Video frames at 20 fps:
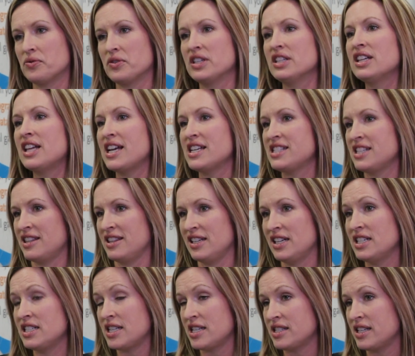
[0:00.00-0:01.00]
realizing that
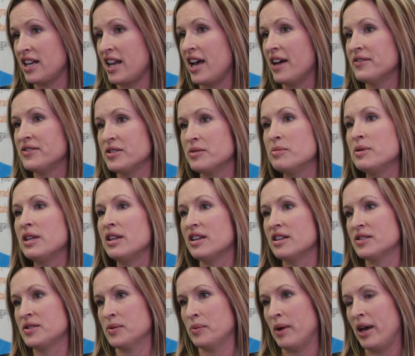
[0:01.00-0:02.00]
it doesn't have to be
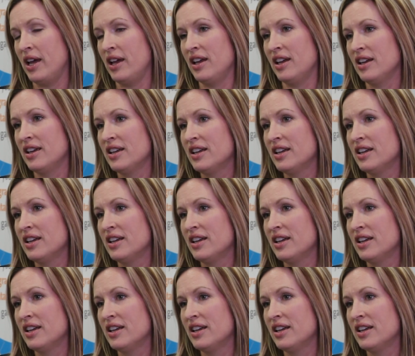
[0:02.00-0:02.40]
this way.